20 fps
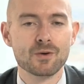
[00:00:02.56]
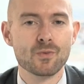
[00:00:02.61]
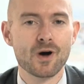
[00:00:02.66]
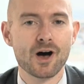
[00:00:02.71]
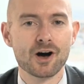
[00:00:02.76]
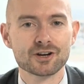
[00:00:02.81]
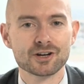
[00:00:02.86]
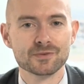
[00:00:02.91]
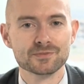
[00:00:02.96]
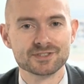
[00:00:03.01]
and
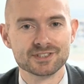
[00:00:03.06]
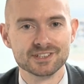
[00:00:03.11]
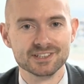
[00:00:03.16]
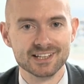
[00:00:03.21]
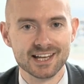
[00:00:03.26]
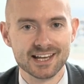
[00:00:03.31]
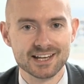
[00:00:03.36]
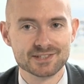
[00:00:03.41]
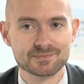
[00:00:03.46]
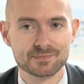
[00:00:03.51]
welcome to
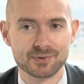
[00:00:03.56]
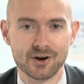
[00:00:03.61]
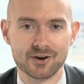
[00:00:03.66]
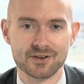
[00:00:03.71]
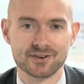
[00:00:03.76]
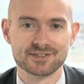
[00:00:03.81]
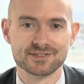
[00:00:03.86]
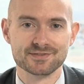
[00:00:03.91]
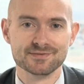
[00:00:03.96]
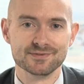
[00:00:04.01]
today's
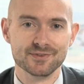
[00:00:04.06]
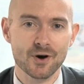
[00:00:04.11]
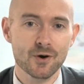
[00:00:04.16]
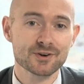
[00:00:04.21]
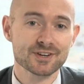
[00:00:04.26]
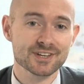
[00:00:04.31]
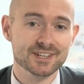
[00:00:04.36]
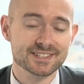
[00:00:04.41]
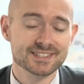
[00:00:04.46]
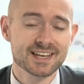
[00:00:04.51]
Products in
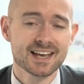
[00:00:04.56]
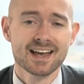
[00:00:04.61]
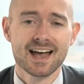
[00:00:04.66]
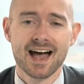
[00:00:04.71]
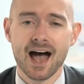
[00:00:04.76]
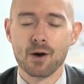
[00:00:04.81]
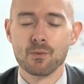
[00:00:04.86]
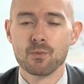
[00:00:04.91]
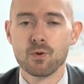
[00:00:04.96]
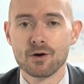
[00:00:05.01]
Focus.
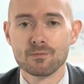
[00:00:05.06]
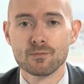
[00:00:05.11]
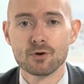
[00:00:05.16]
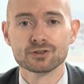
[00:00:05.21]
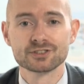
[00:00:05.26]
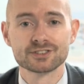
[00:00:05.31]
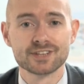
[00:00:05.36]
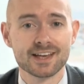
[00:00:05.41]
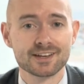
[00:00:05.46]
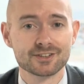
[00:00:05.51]
And what
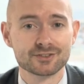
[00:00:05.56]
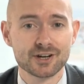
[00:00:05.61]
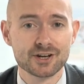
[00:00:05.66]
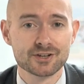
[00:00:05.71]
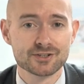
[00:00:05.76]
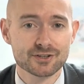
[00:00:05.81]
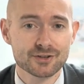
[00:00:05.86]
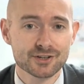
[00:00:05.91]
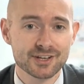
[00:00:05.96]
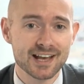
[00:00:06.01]
most
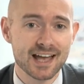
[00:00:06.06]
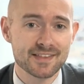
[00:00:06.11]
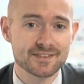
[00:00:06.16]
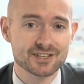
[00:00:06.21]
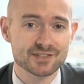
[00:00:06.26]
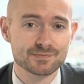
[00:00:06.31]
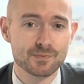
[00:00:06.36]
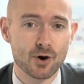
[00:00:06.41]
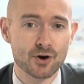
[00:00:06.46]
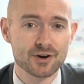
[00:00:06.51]
traders are looking at
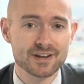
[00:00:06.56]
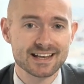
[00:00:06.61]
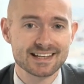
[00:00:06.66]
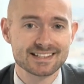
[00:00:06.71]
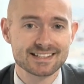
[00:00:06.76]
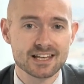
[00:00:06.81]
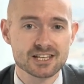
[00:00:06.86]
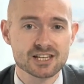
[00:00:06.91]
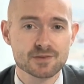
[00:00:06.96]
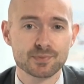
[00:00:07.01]
this morning
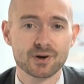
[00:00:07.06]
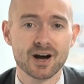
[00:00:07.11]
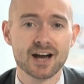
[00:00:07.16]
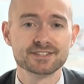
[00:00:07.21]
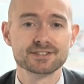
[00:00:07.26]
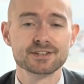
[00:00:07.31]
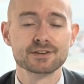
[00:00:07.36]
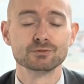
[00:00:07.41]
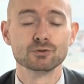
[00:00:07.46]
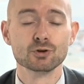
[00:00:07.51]
is that
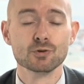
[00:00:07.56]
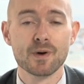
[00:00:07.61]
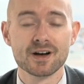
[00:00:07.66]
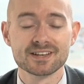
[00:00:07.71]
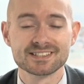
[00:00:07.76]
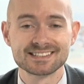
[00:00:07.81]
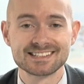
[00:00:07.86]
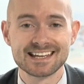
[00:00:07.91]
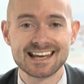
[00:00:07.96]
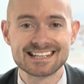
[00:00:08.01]
surprisingly
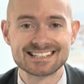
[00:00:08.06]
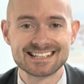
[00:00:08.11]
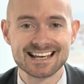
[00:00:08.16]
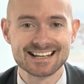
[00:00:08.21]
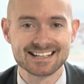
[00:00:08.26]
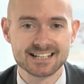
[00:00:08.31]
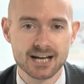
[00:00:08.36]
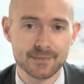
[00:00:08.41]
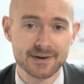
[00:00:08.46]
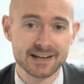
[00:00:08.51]
robust
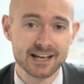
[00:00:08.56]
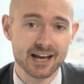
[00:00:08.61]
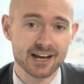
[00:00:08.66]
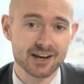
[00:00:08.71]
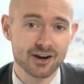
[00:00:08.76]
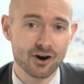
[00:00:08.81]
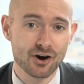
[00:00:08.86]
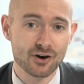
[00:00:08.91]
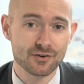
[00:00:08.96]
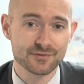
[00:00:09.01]
data coming
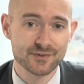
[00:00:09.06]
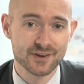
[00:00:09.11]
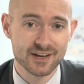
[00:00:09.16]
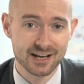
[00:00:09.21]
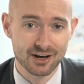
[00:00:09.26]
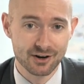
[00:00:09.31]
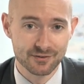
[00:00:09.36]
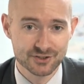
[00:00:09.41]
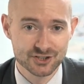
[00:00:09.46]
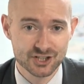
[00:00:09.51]
out of
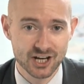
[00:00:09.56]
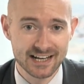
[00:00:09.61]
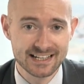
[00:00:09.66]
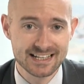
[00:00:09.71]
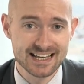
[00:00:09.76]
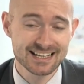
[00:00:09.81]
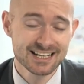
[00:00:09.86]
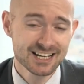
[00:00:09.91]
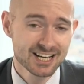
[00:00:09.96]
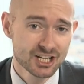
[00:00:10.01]

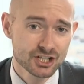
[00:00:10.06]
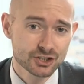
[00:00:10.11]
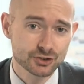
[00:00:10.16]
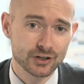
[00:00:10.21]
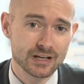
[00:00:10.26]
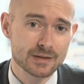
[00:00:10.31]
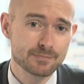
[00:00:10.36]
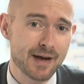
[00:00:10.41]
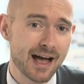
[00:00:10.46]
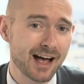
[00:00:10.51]
China.
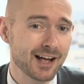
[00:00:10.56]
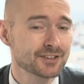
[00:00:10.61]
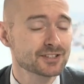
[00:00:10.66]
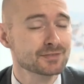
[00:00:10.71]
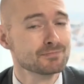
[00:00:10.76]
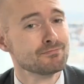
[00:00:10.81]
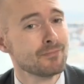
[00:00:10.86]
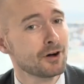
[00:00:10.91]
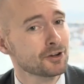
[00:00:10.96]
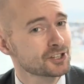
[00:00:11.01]
Trade
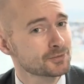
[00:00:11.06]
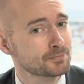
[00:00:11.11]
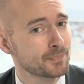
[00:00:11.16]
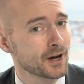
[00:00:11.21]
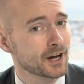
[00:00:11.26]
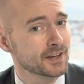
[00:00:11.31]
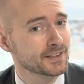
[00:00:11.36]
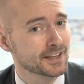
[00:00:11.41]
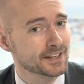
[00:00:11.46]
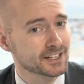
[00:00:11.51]
balance much
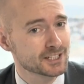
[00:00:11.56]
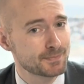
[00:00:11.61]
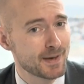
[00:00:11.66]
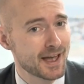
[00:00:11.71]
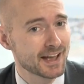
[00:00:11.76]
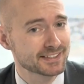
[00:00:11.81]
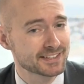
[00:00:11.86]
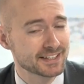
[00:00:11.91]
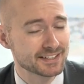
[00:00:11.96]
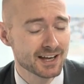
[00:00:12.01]
better than
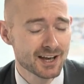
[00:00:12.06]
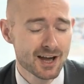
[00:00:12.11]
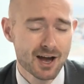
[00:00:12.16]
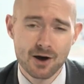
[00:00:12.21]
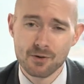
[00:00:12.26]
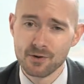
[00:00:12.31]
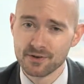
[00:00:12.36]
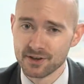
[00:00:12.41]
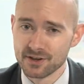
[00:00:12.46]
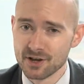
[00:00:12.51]
expected,
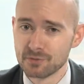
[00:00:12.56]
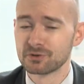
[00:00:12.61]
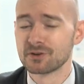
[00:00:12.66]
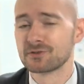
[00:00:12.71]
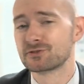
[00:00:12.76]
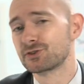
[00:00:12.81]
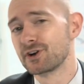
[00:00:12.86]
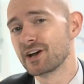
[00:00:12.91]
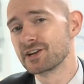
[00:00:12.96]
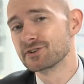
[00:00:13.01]
with a number
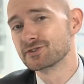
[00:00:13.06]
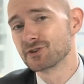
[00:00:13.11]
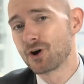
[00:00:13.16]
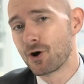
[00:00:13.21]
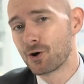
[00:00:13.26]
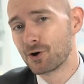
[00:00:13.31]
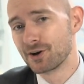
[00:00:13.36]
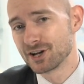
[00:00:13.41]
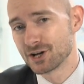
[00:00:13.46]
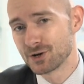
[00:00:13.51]
of traders
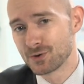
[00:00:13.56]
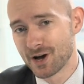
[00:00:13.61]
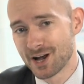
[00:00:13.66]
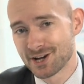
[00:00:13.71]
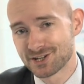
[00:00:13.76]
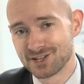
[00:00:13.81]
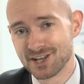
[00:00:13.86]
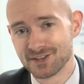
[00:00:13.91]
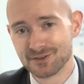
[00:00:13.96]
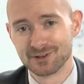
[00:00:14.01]
already
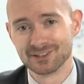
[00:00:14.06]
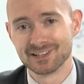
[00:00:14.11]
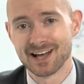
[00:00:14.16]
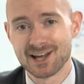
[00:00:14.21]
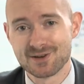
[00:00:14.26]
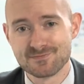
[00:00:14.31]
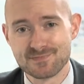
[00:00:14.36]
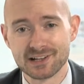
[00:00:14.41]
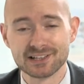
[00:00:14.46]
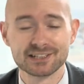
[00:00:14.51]
questioning the
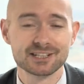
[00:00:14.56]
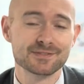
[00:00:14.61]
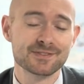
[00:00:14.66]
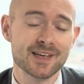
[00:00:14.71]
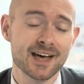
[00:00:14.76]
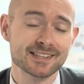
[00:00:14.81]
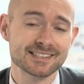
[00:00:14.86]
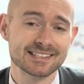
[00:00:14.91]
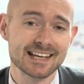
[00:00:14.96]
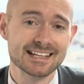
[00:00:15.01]
reliability of
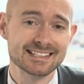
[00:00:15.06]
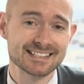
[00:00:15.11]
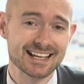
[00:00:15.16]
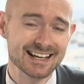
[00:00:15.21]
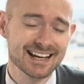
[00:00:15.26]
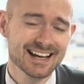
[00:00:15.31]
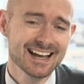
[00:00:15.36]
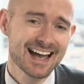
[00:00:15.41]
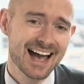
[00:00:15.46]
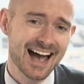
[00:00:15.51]
that
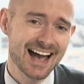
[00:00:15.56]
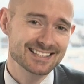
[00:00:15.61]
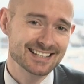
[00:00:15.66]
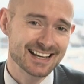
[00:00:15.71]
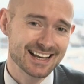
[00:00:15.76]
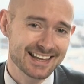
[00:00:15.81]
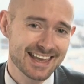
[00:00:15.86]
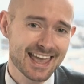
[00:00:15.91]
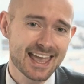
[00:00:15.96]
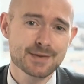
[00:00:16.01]
data as
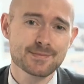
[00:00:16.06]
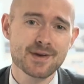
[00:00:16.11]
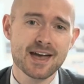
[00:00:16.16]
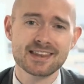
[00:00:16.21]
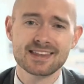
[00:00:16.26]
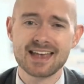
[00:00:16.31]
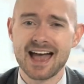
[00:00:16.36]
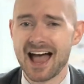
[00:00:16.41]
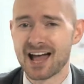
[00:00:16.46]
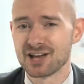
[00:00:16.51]
it came
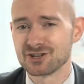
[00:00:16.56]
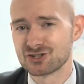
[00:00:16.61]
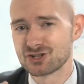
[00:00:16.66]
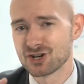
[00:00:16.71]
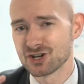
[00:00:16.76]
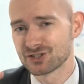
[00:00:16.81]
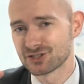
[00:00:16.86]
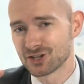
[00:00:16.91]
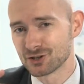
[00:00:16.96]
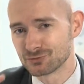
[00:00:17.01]
in at
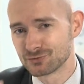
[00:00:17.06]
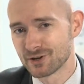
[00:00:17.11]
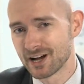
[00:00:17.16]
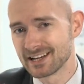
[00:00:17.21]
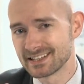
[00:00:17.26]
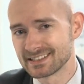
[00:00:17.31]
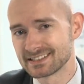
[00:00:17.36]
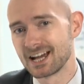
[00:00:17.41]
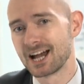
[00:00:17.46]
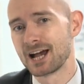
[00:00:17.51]
just the
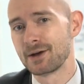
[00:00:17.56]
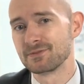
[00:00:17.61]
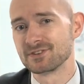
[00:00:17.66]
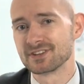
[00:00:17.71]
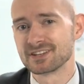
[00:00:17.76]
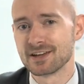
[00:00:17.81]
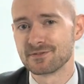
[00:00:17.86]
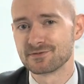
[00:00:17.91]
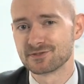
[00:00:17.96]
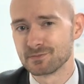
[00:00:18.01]
right time
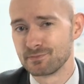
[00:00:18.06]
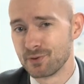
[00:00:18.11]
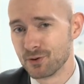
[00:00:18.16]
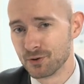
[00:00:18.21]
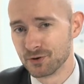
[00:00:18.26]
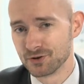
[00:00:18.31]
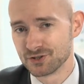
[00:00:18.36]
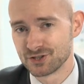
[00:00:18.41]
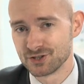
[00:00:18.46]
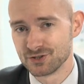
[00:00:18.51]
to give
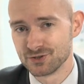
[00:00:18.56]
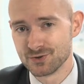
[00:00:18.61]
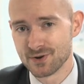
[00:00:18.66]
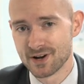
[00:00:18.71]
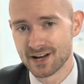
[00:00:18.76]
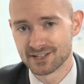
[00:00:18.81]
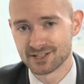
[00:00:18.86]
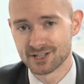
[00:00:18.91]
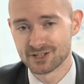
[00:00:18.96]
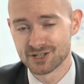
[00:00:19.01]
support
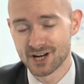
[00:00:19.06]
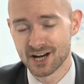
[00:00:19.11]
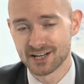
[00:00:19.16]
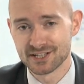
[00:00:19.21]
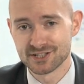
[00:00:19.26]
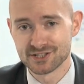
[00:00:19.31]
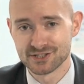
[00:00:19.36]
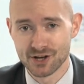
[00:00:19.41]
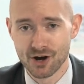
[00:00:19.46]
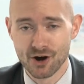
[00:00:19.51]
to
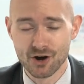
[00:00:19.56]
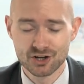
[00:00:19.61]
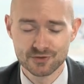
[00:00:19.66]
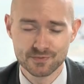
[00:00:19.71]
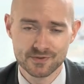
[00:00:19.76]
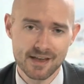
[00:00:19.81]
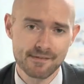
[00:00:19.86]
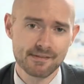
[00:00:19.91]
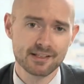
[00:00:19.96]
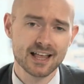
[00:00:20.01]
Chinese stocks.
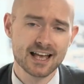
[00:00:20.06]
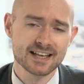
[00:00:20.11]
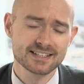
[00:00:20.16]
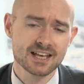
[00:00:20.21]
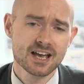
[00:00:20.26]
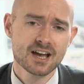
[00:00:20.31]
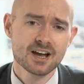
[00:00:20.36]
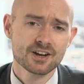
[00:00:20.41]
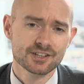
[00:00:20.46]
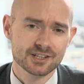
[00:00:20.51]
But
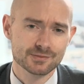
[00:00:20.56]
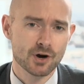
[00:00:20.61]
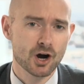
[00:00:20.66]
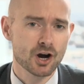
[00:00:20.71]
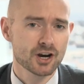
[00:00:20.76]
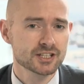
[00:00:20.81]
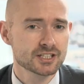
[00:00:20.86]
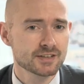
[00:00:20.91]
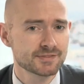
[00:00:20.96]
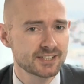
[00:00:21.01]
nevertheless, the
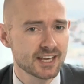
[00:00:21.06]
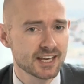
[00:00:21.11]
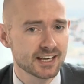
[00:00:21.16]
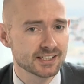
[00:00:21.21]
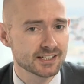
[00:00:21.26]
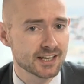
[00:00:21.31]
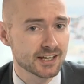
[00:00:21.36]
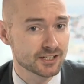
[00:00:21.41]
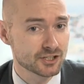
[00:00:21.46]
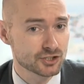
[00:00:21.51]
markets have
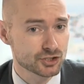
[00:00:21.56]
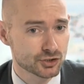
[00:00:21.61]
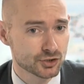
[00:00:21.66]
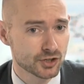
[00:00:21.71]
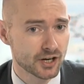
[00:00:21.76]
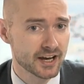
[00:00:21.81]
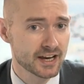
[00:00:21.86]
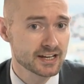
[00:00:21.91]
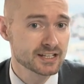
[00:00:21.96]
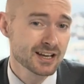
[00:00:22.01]
taken it in a
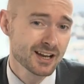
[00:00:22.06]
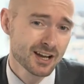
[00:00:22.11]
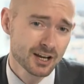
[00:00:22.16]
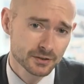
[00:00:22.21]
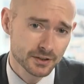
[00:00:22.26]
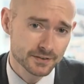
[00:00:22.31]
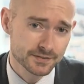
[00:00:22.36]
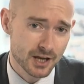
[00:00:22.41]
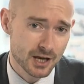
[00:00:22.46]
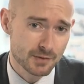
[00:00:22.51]
stride.
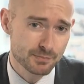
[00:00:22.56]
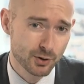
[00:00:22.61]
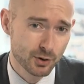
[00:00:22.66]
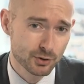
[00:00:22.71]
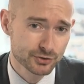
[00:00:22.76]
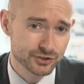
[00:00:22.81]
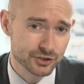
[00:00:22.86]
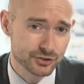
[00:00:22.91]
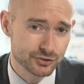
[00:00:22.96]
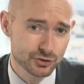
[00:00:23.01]
We've now
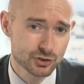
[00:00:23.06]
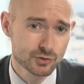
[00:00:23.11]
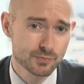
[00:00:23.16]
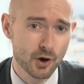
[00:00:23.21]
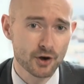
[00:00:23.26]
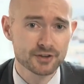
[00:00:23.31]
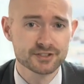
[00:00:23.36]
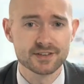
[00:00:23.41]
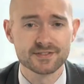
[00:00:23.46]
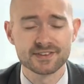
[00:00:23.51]
posted two
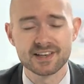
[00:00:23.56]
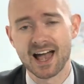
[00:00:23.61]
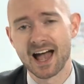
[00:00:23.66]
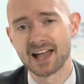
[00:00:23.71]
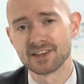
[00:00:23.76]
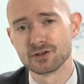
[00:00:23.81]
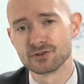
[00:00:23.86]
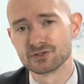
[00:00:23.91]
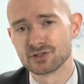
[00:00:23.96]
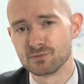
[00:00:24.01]
positive
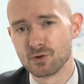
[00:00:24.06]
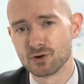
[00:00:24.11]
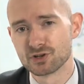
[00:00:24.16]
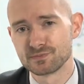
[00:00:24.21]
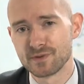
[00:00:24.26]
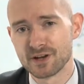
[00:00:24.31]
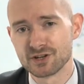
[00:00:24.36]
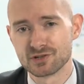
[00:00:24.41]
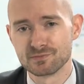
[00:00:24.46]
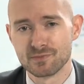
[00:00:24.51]
candles in
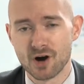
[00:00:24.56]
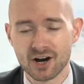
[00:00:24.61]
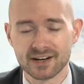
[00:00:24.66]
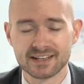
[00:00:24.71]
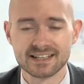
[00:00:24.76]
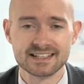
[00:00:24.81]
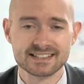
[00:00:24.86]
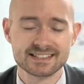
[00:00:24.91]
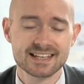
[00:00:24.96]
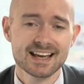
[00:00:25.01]
most major
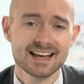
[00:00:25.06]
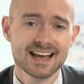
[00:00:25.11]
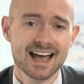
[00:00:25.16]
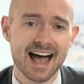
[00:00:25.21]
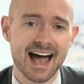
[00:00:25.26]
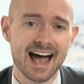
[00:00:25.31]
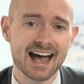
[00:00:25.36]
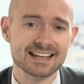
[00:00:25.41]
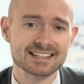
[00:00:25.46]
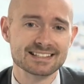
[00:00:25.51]
markets,
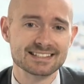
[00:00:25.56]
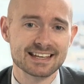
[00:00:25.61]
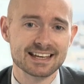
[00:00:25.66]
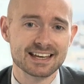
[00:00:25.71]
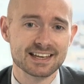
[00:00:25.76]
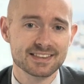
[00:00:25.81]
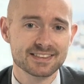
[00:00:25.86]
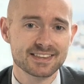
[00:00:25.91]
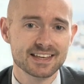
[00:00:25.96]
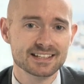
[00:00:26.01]
and
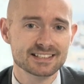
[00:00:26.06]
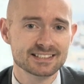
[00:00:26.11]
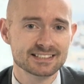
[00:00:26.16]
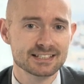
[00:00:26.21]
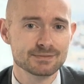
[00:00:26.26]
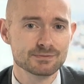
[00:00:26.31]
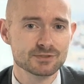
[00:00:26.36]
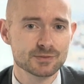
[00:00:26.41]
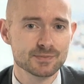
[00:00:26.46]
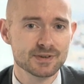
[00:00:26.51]
things
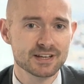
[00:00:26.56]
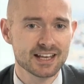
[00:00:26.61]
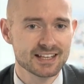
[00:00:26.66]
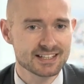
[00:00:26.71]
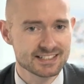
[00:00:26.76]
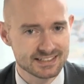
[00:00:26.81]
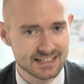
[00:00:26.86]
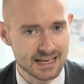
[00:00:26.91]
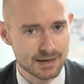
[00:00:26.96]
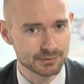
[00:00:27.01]
seem to be kind
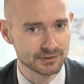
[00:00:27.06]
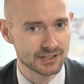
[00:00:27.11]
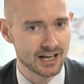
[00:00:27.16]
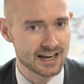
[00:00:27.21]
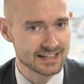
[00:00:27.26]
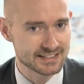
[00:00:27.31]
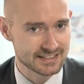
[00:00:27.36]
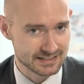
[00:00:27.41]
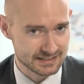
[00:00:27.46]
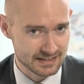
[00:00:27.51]
of
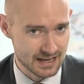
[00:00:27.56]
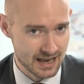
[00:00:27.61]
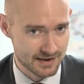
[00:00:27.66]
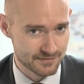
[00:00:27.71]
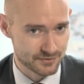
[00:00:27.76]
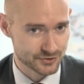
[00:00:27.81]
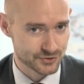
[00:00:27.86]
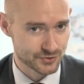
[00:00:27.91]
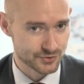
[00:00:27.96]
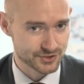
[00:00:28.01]
stabilising
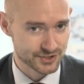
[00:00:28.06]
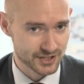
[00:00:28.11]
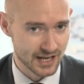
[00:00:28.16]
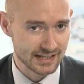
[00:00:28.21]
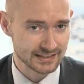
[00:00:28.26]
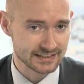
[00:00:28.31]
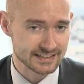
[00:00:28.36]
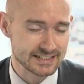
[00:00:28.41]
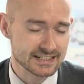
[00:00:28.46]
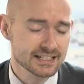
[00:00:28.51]
ever so
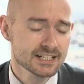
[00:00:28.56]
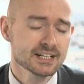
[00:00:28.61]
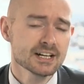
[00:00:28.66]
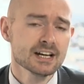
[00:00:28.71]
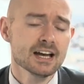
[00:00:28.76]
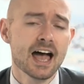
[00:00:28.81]
slightly.